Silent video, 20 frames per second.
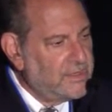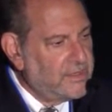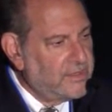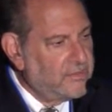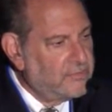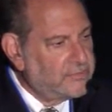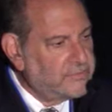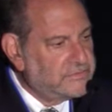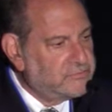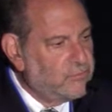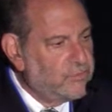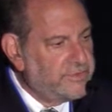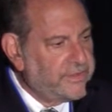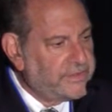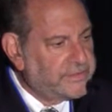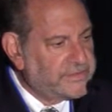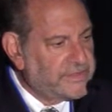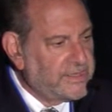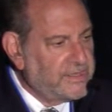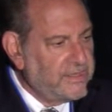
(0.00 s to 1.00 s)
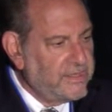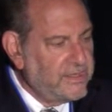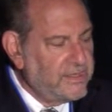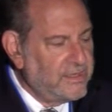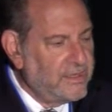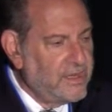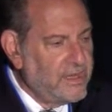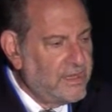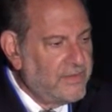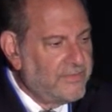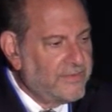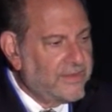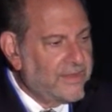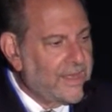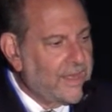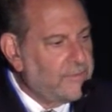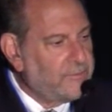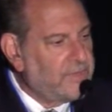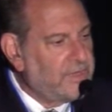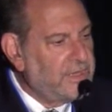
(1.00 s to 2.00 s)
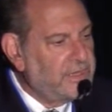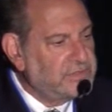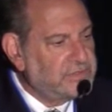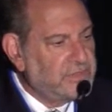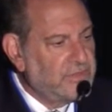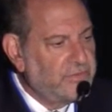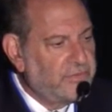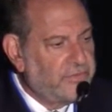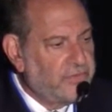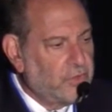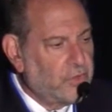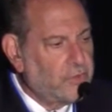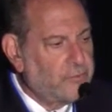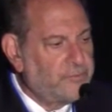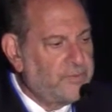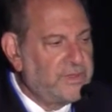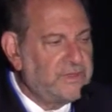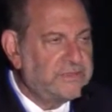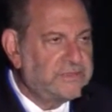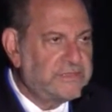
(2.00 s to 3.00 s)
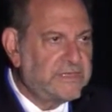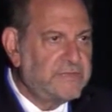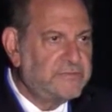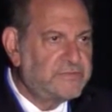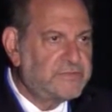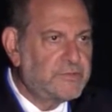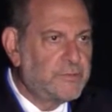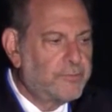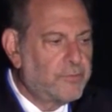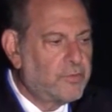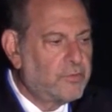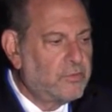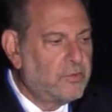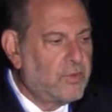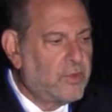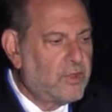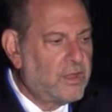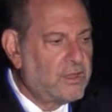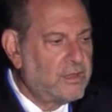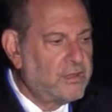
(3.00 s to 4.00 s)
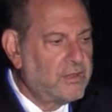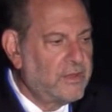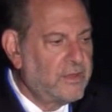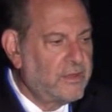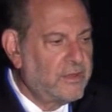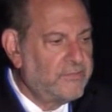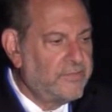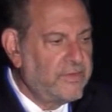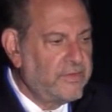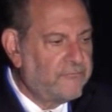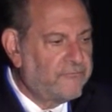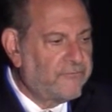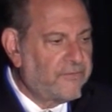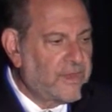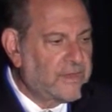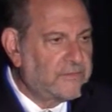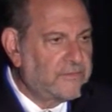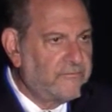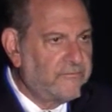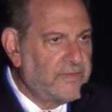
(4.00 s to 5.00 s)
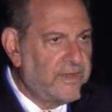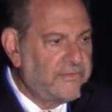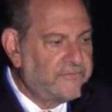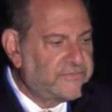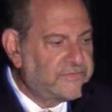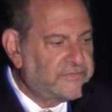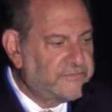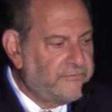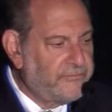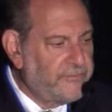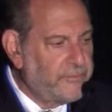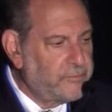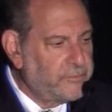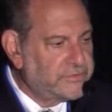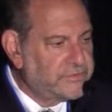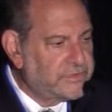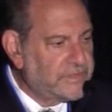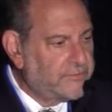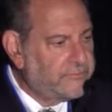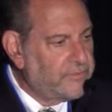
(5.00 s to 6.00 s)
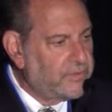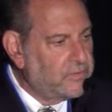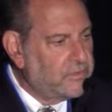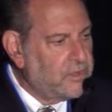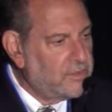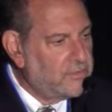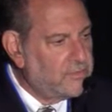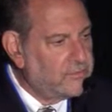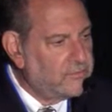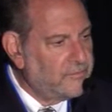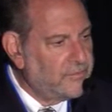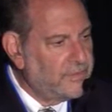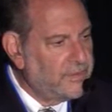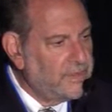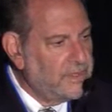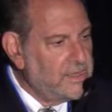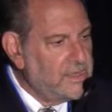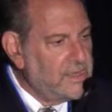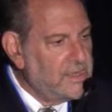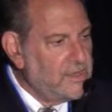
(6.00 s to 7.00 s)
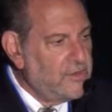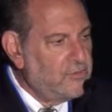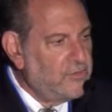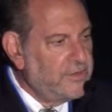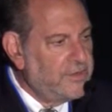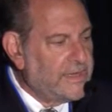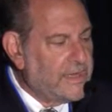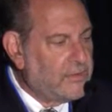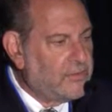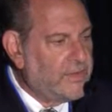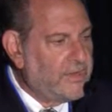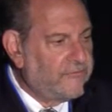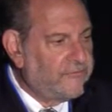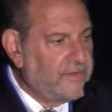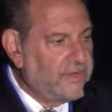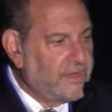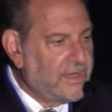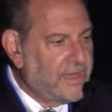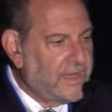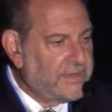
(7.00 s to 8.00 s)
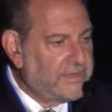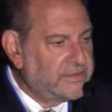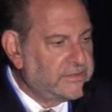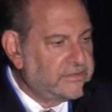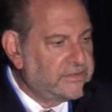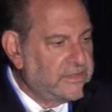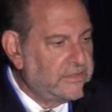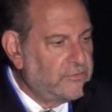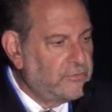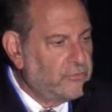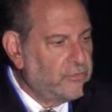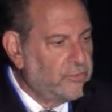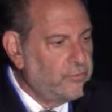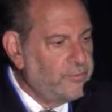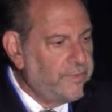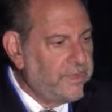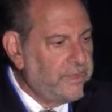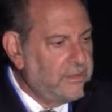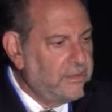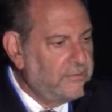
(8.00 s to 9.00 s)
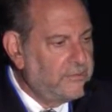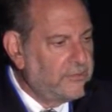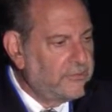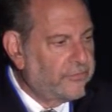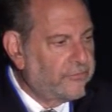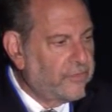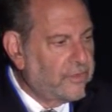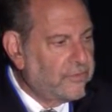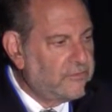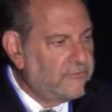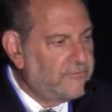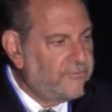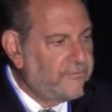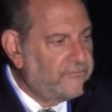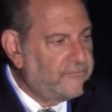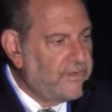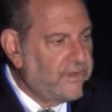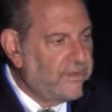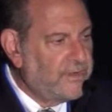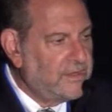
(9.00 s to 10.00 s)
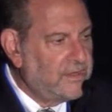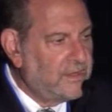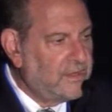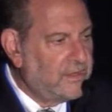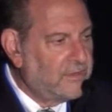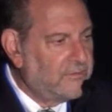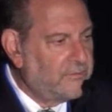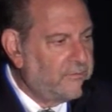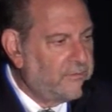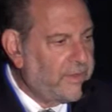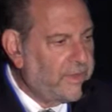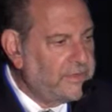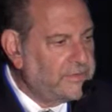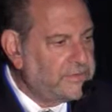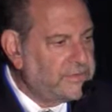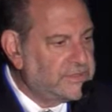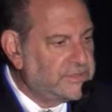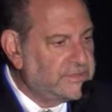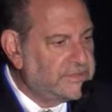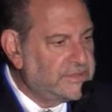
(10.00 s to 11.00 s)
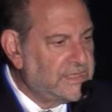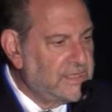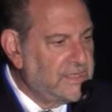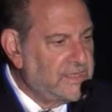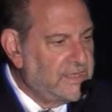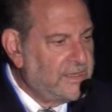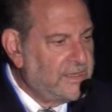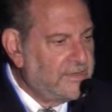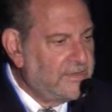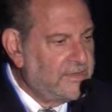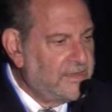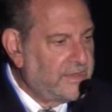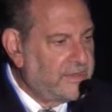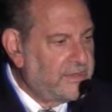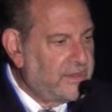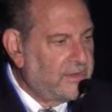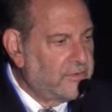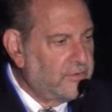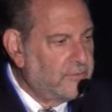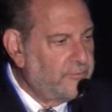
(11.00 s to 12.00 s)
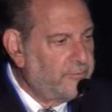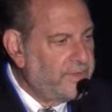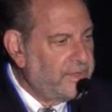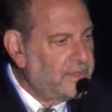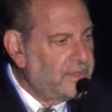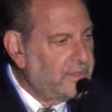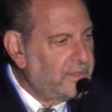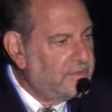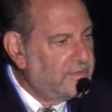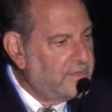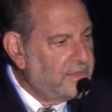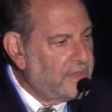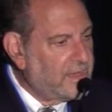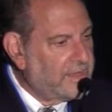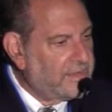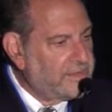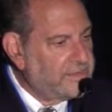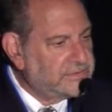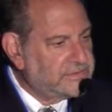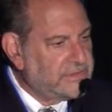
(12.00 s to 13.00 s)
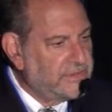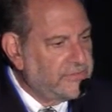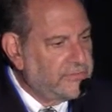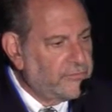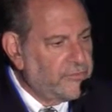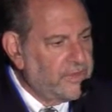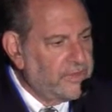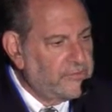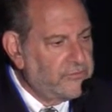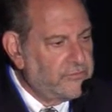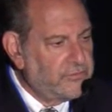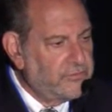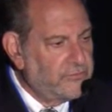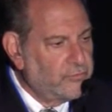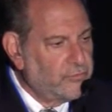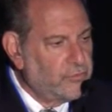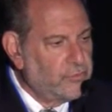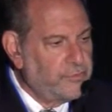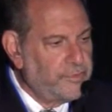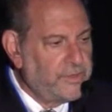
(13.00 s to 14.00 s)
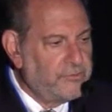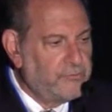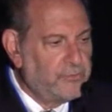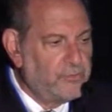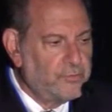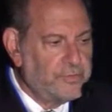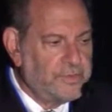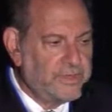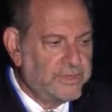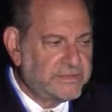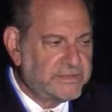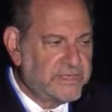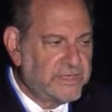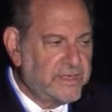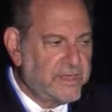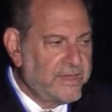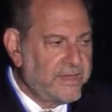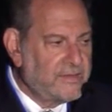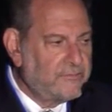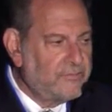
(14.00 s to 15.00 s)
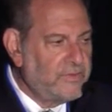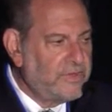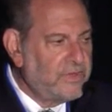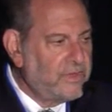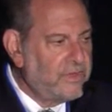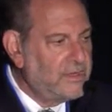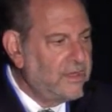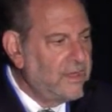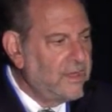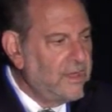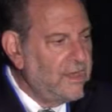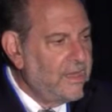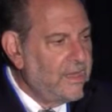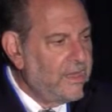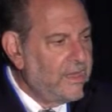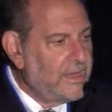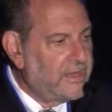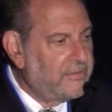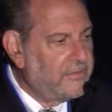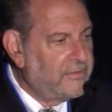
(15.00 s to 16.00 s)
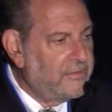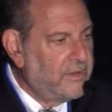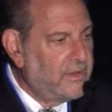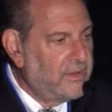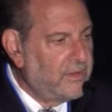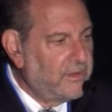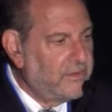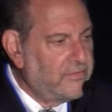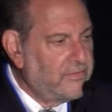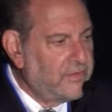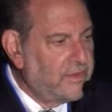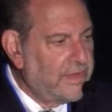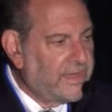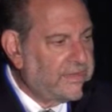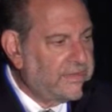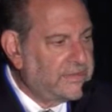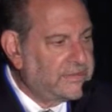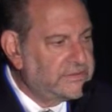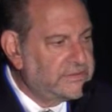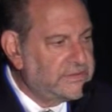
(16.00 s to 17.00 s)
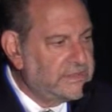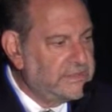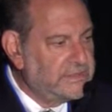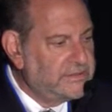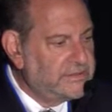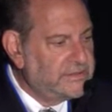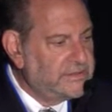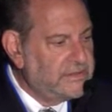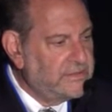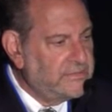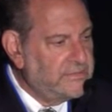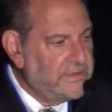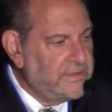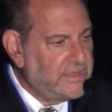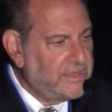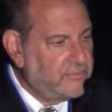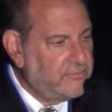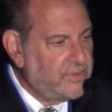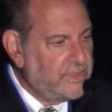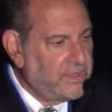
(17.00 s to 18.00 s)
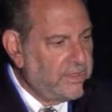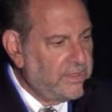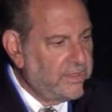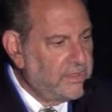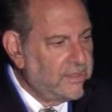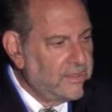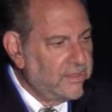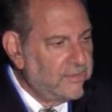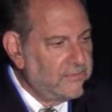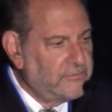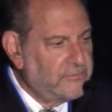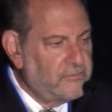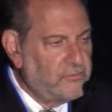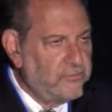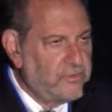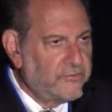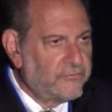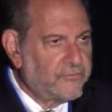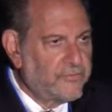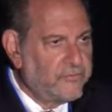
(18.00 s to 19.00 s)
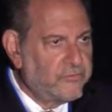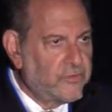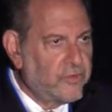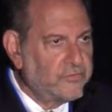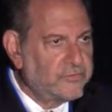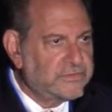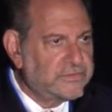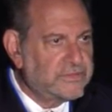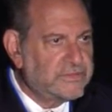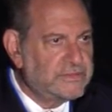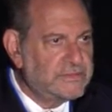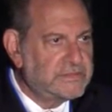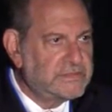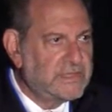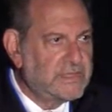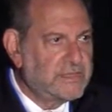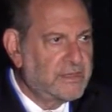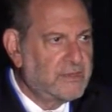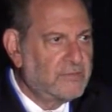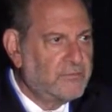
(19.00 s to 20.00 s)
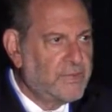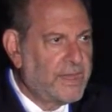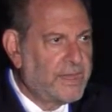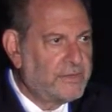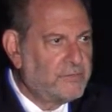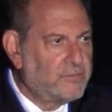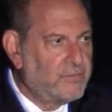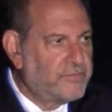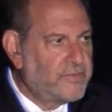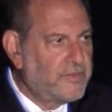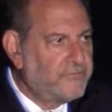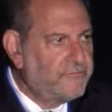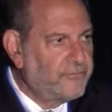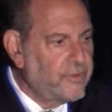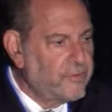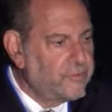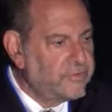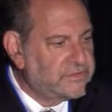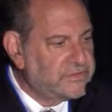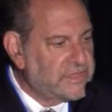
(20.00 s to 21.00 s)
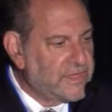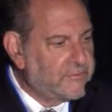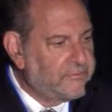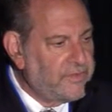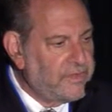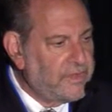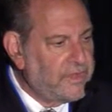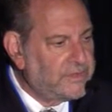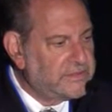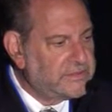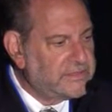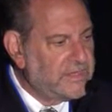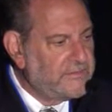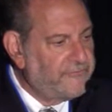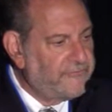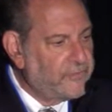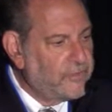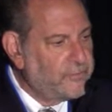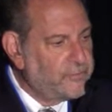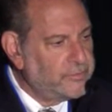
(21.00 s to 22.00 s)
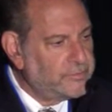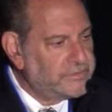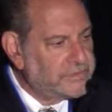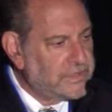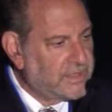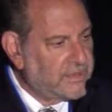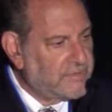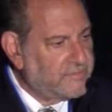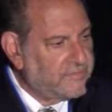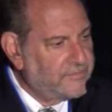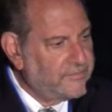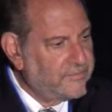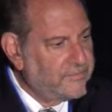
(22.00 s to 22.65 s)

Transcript: There was one SAE. The combination therapy seems to prolong the effect of the aflibercept alone. We now have the Onyx and the Ruby. There are 350 patients that are being in the Onyx and 300 in the Ruby. Ruby is the AMD and Onyx is the DME. 2 different doses combined with aflibercept against aflibercept.